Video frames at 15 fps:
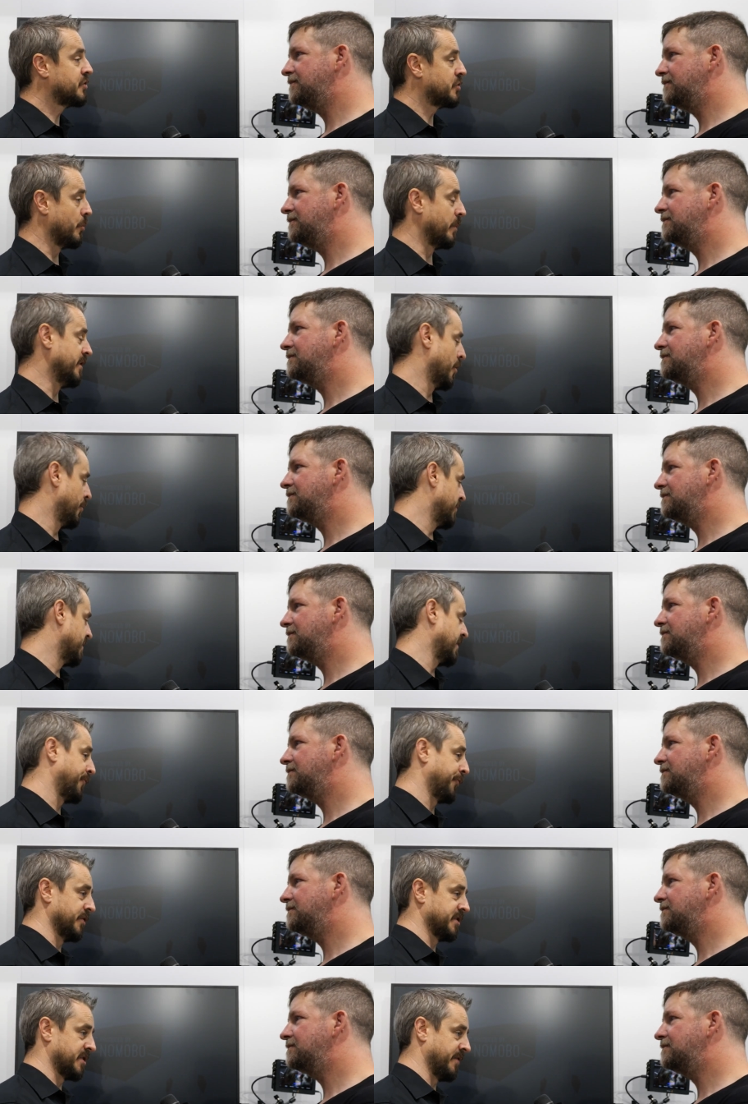Speaker 1: So we know the
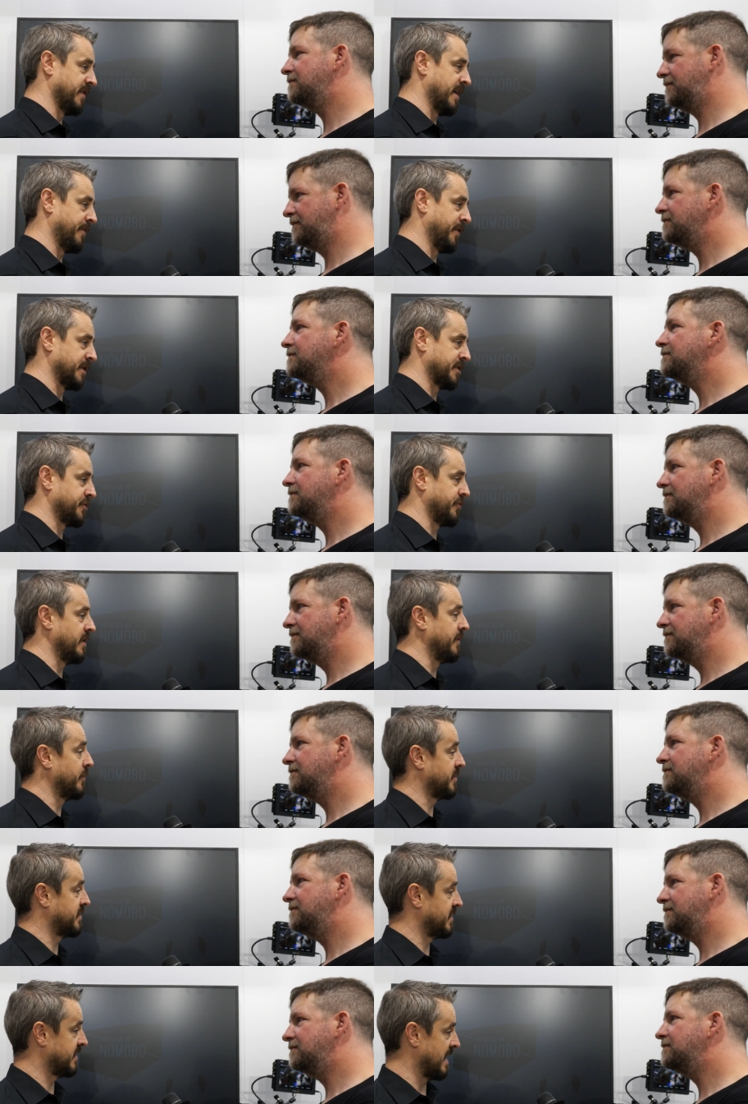difference of an FX3
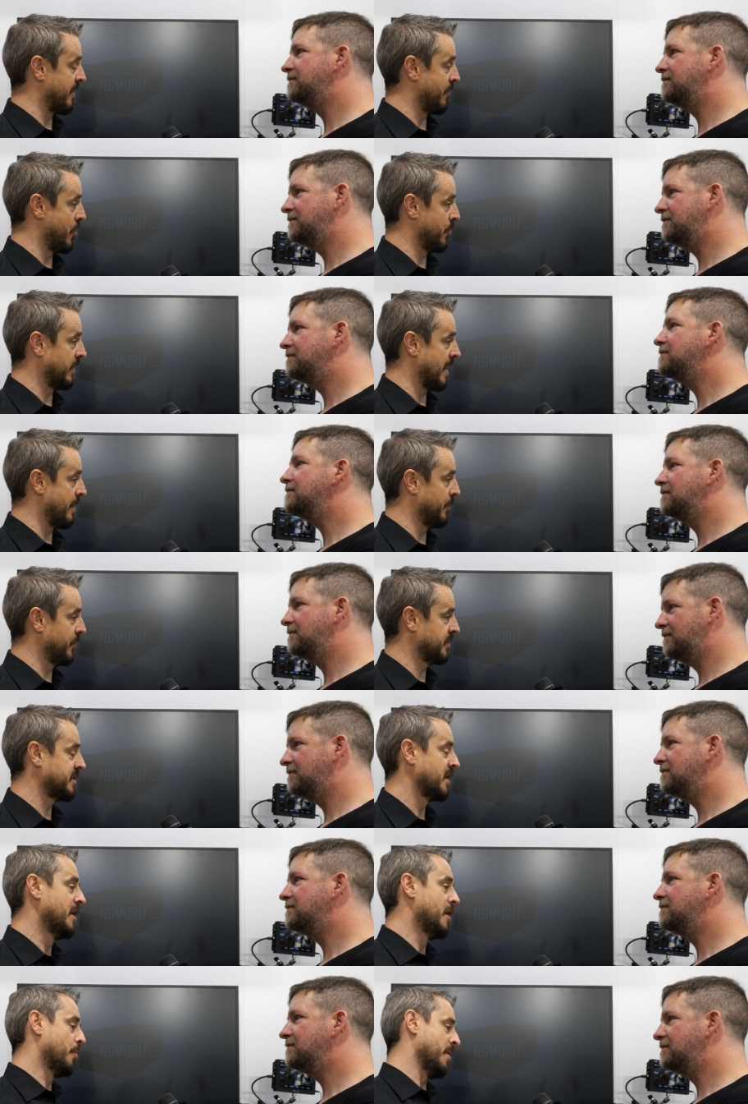versus our own
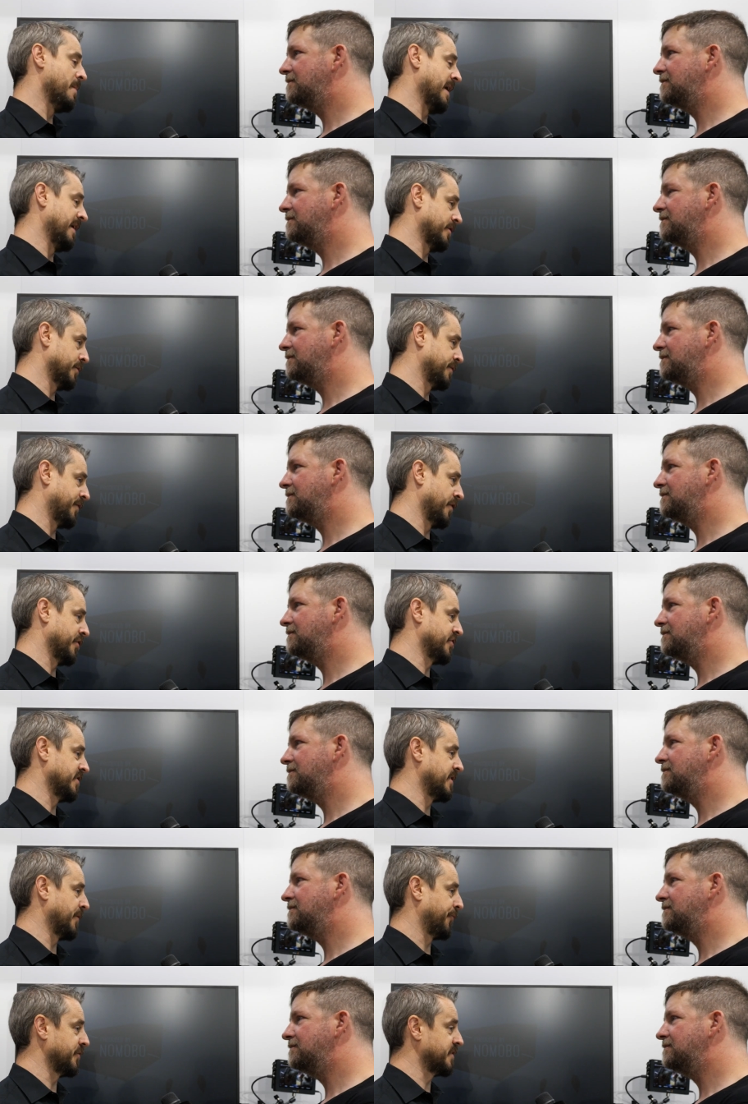cameras. We make those version
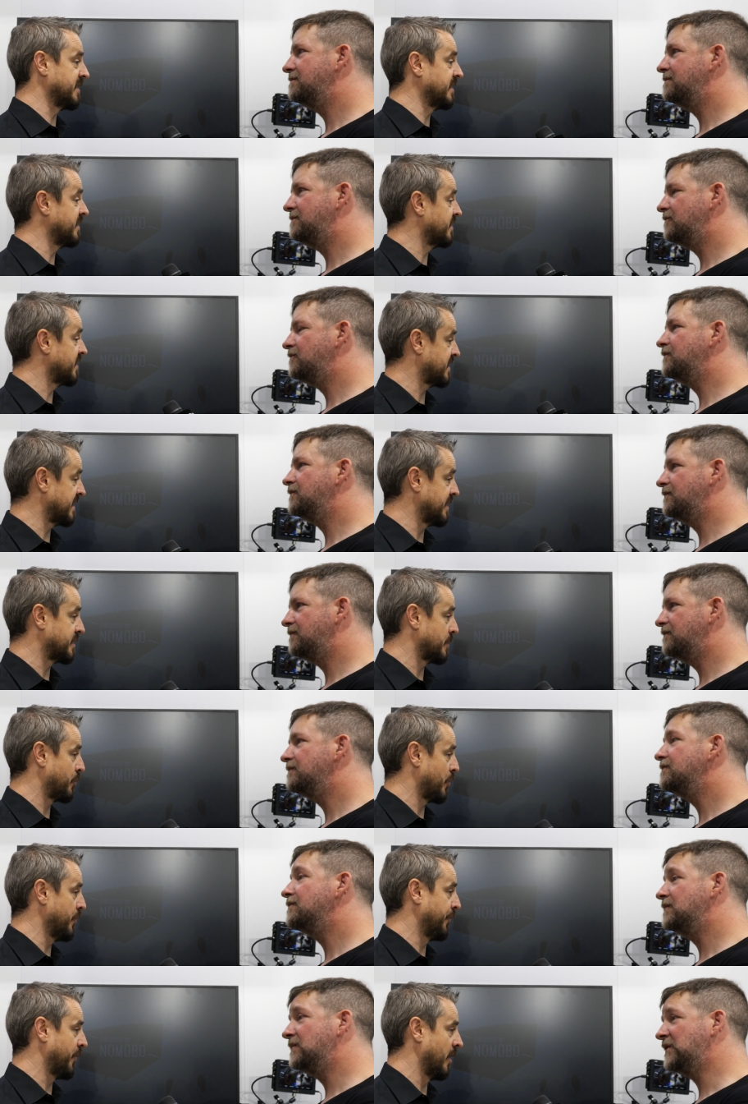differences in the sensor
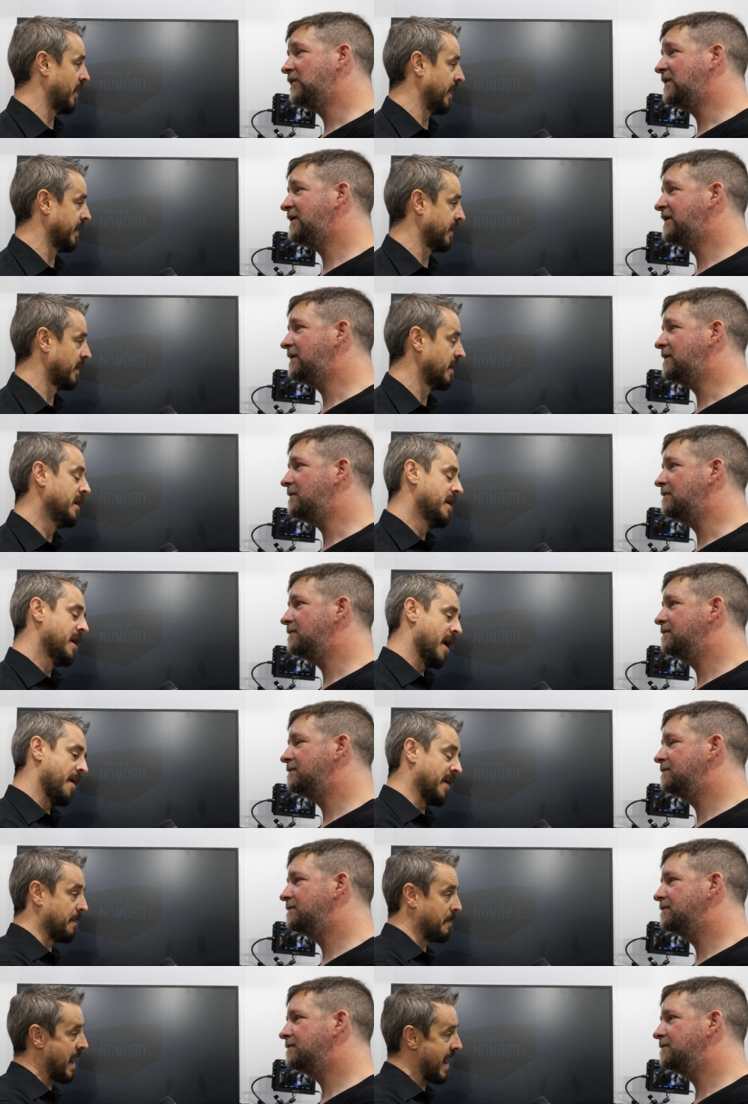profiling
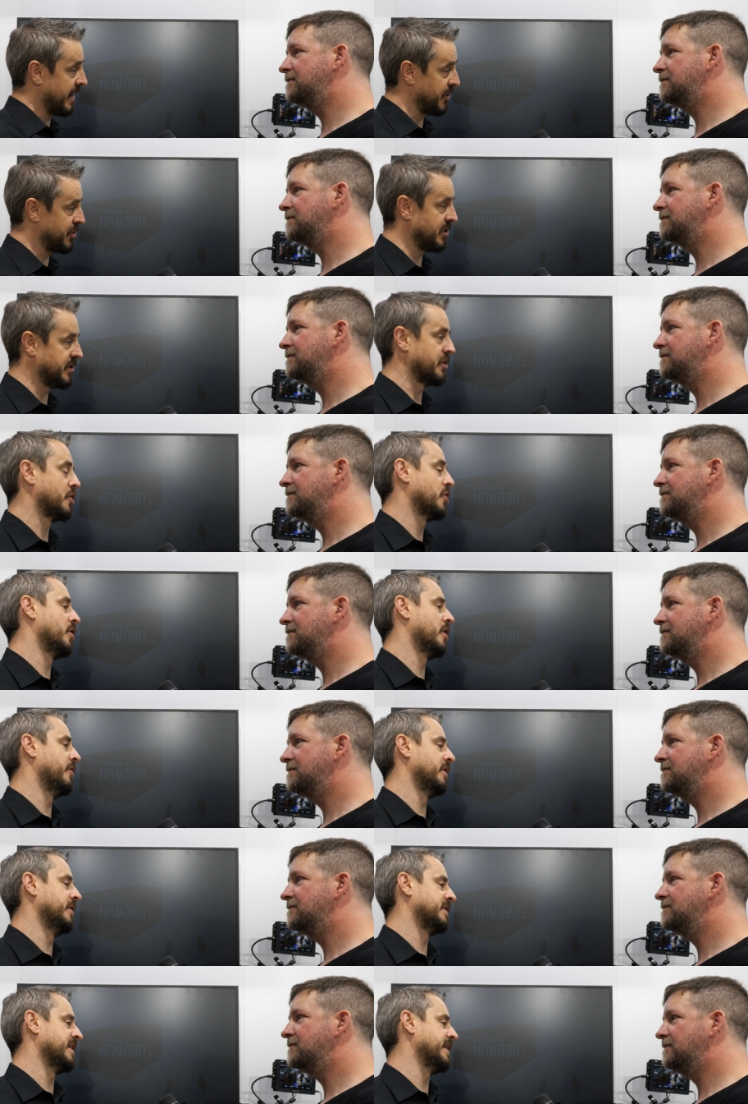and that packages the color
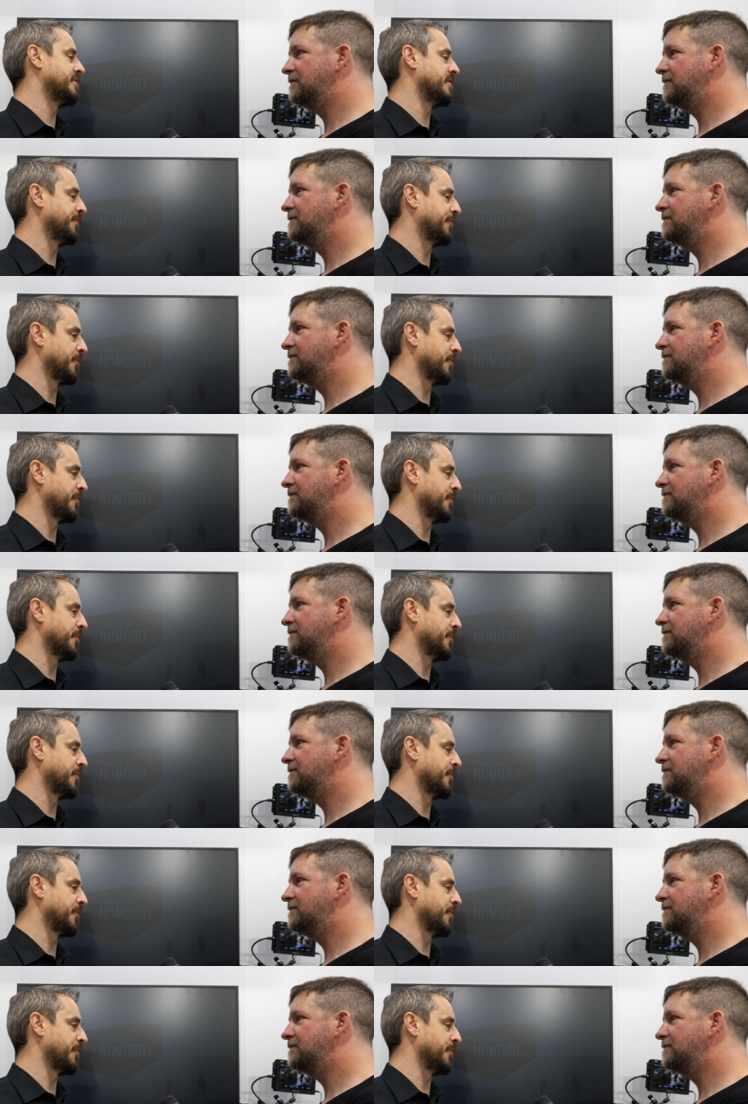and data